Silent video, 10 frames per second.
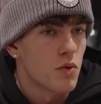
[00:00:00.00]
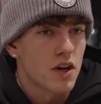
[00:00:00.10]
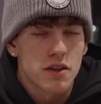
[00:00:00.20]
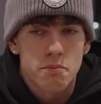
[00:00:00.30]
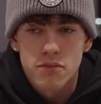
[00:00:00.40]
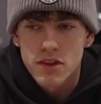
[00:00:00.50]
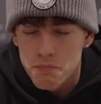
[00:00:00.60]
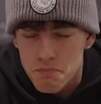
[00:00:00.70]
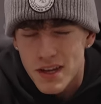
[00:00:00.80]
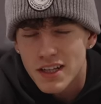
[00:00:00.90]
One of the
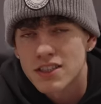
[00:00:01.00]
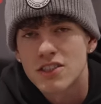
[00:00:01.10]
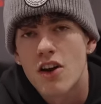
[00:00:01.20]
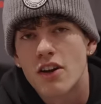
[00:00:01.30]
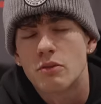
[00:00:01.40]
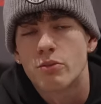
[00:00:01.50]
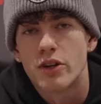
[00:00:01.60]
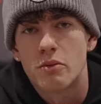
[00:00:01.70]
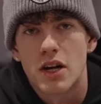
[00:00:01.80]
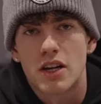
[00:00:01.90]
biggest turning
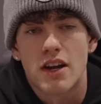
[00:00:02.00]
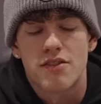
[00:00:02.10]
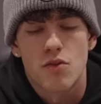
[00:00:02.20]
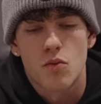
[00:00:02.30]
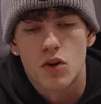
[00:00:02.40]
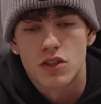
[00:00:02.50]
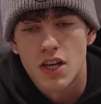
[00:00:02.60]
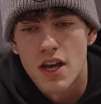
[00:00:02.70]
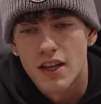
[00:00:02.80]
point in my life was